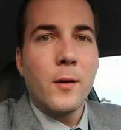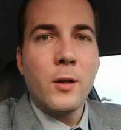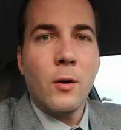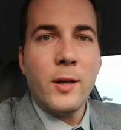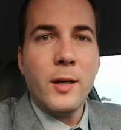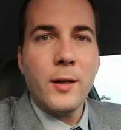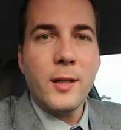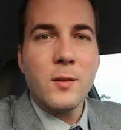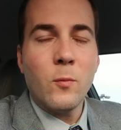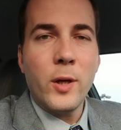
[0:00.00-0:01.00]
Go in here,
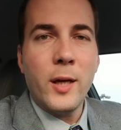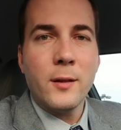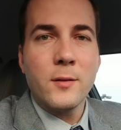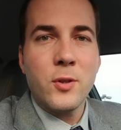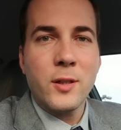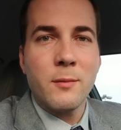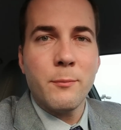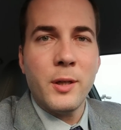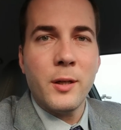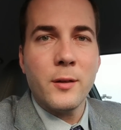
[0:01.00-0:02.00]
eat some wings, drink some
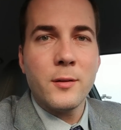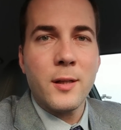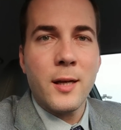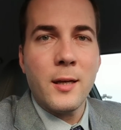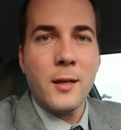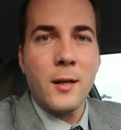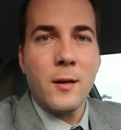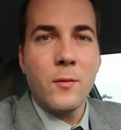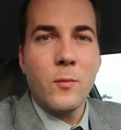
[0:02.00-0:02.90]
beers, and uh,